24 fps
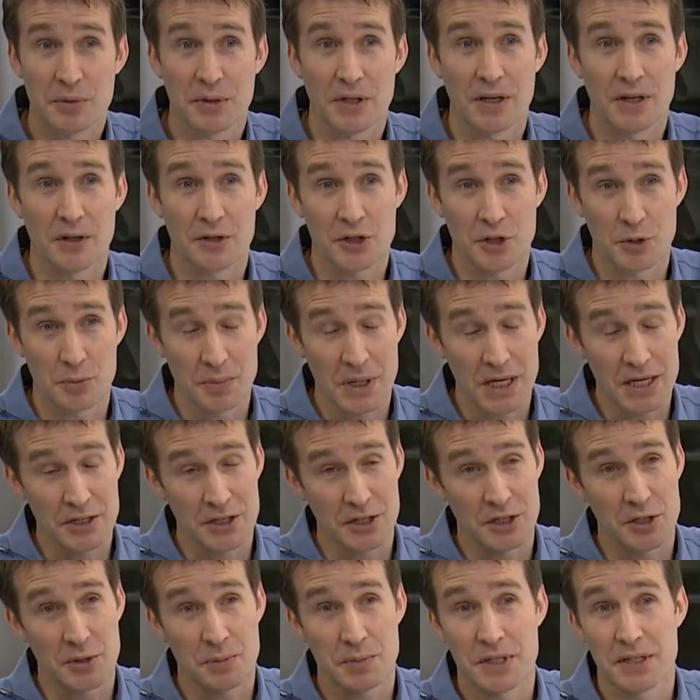but also
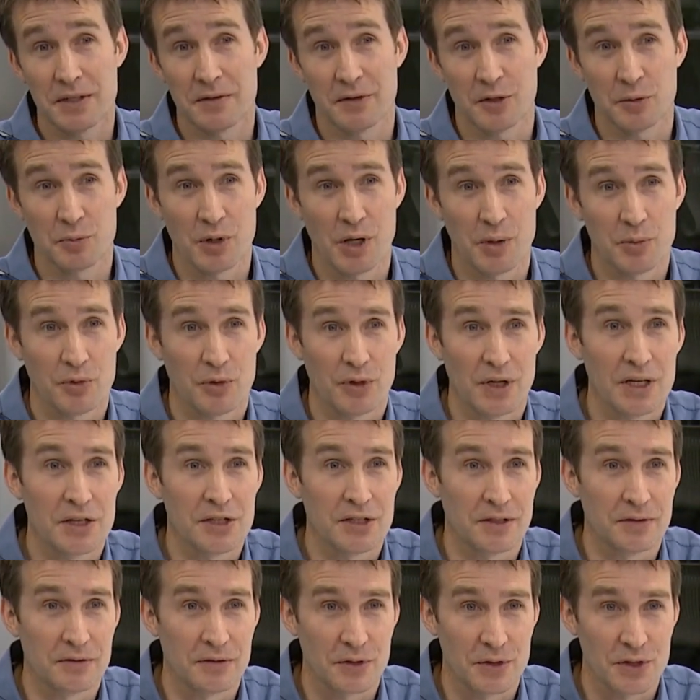patient-specific
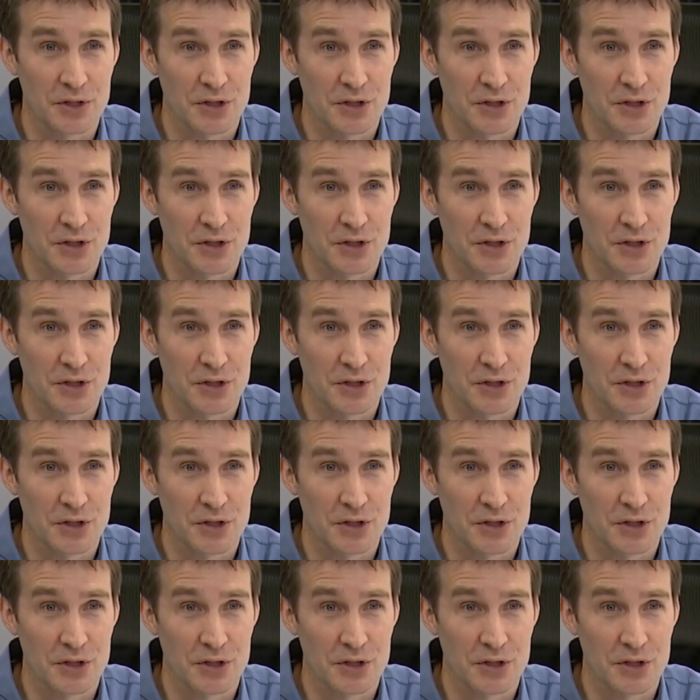preparation for